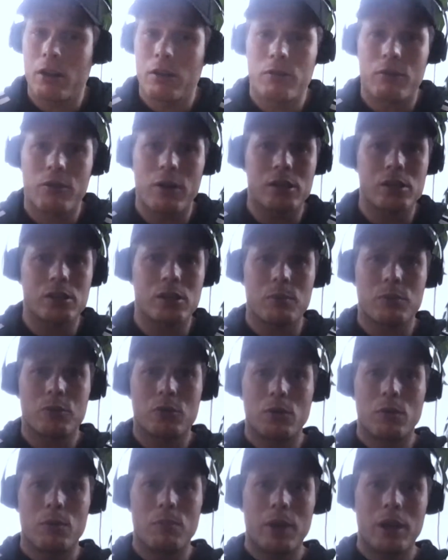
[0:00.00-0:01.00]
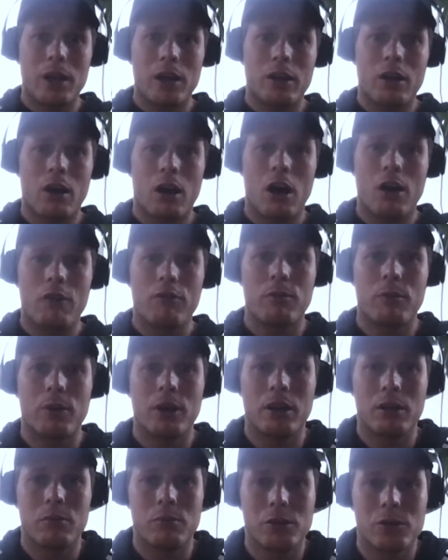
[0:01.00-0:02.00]
rest up to a minute, half a
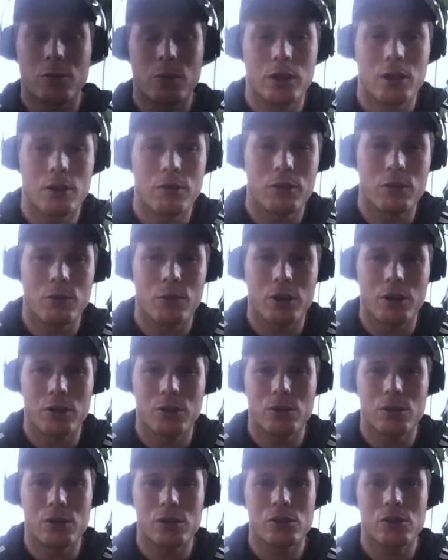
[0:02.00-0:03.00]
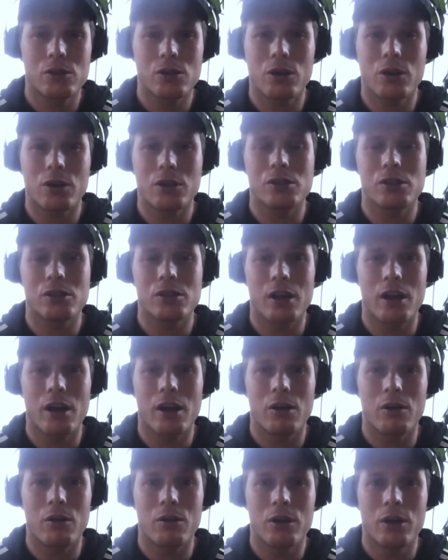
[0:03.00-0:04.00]
minute in between if you want to do the circuit
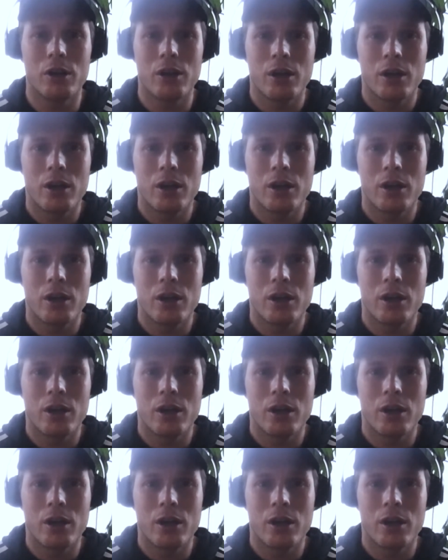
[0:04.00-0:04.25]
style.